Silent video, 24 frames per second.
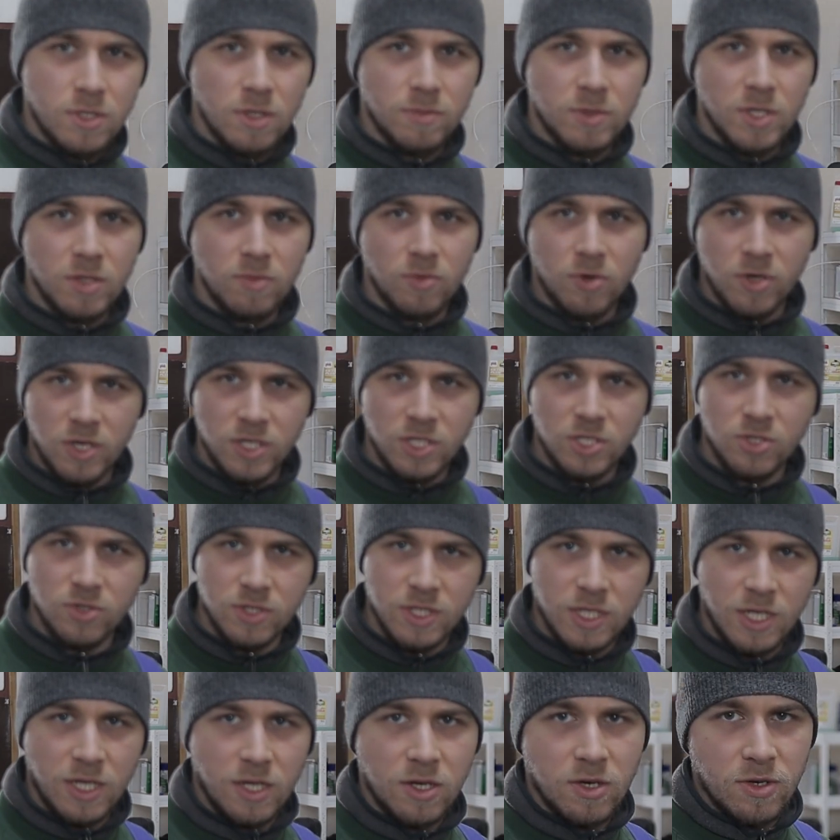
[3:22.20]
something more
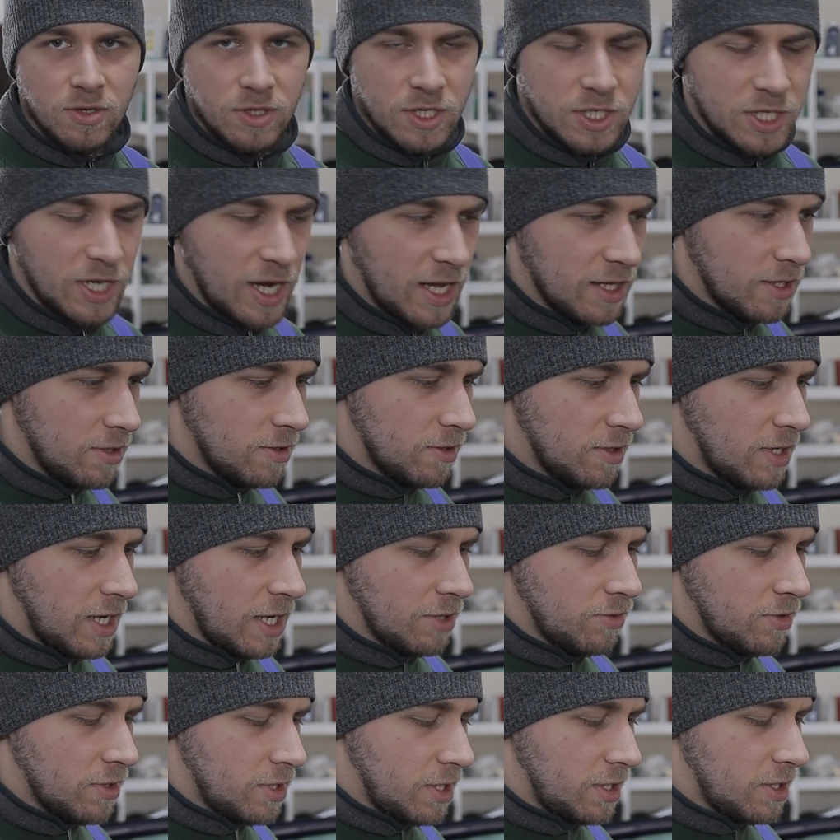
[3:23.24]
interesting on the channel. I
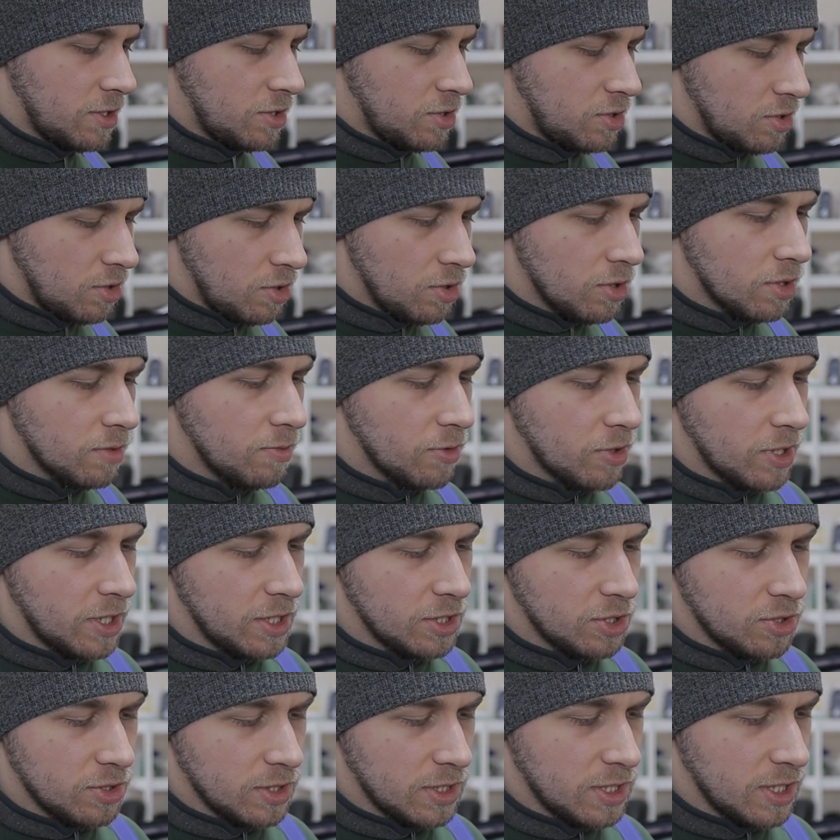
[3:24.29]
want it to look more
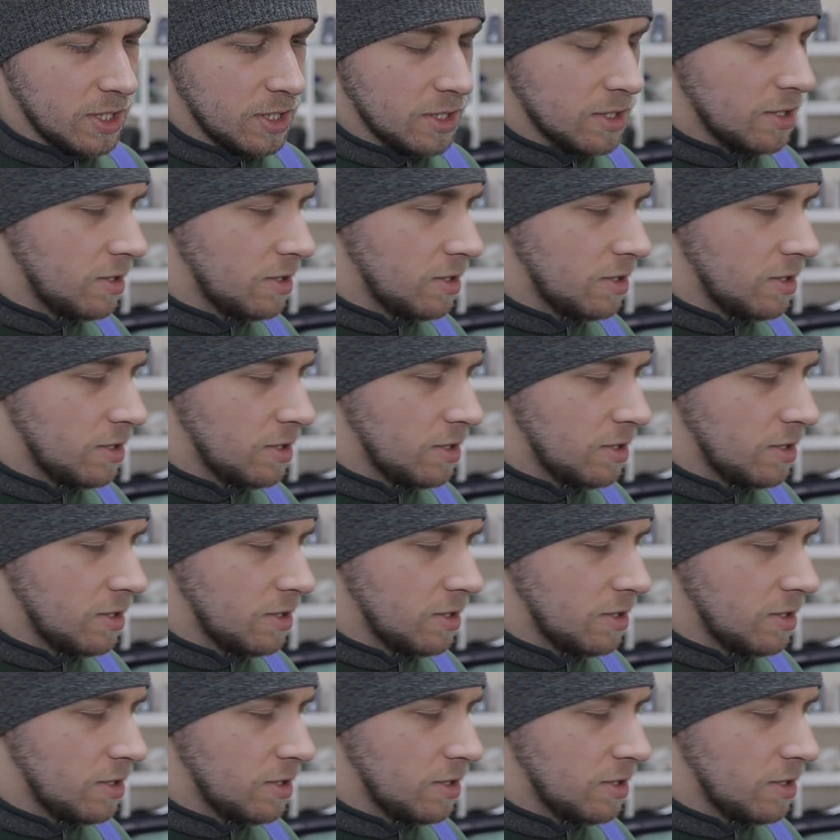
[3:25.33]
interesting,